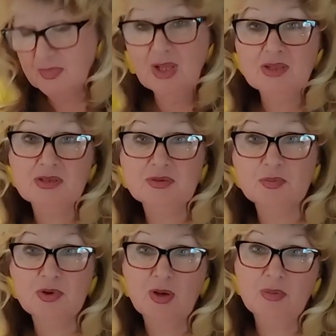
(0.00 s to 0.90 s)
that's
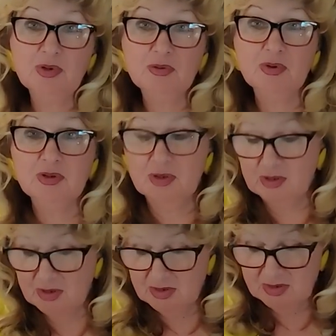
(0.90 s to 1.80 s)
probably what
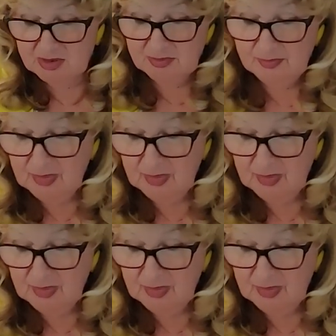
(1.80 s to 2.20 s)
it is.